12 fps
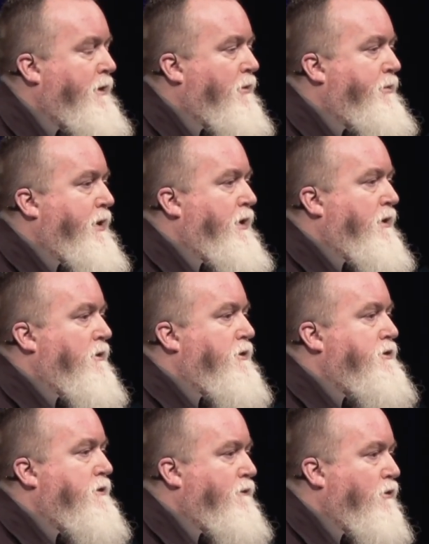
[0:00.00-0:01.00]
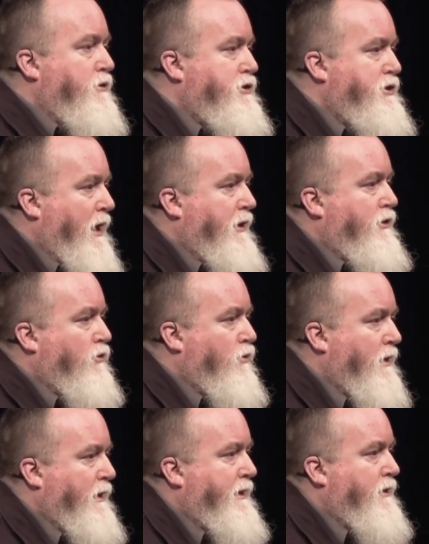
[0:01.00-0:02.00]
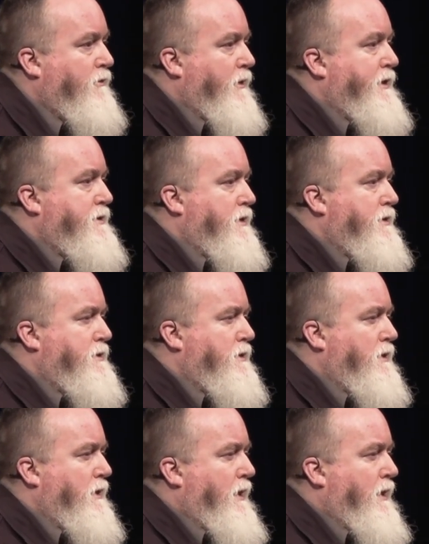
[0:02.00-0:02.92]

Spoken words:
their peers for gender-related reasons.